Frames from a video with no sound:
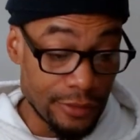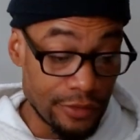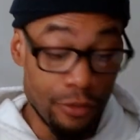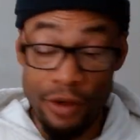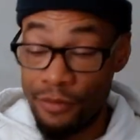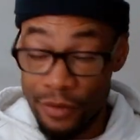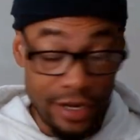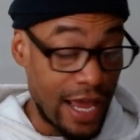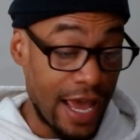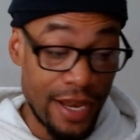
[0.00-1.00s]
Whoever the
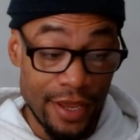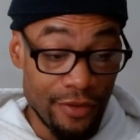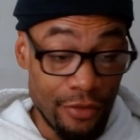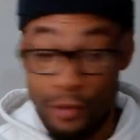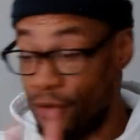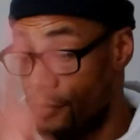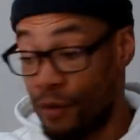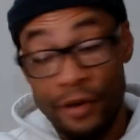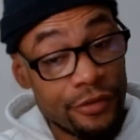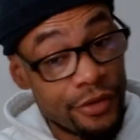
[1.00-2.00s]
dad is, whoever,
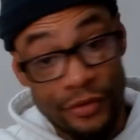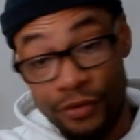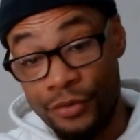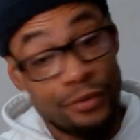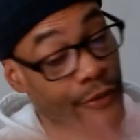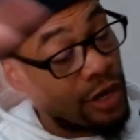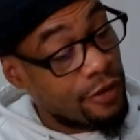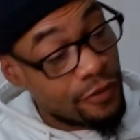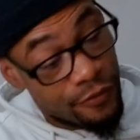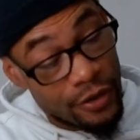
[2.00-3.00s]
whoever, the,
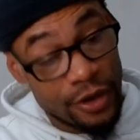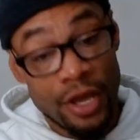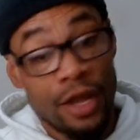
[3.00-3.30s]
whatever the fuck,